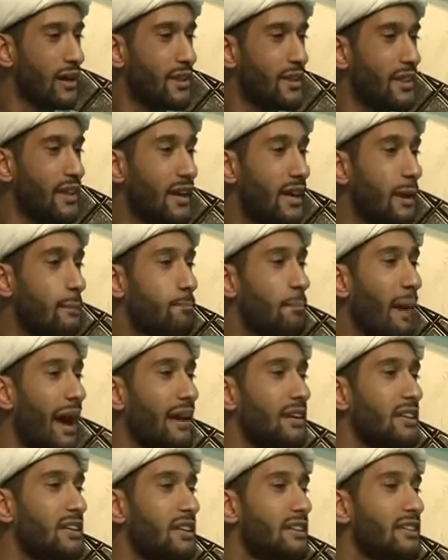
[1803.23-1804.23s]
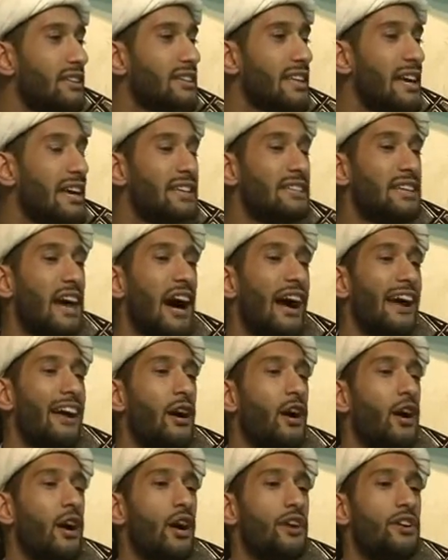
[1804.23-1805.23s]
The companion says,
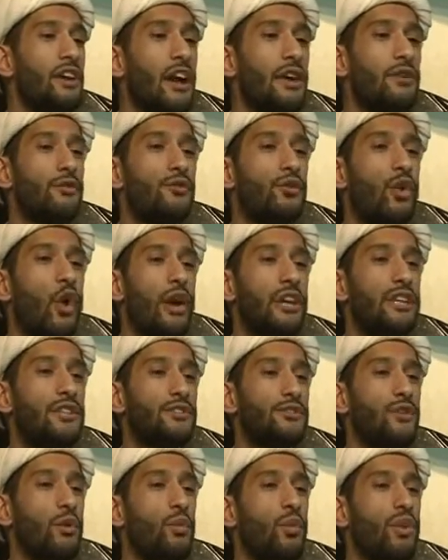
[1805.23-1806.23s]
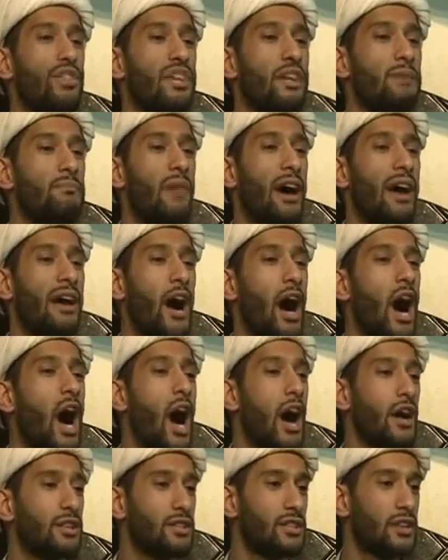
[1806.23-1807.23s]
"I heard a voice from within my
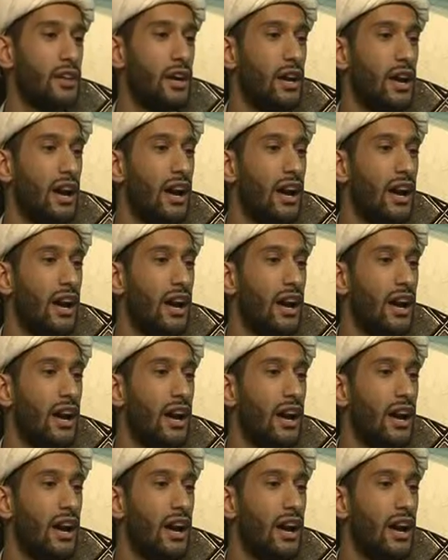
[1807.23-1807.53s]
heart.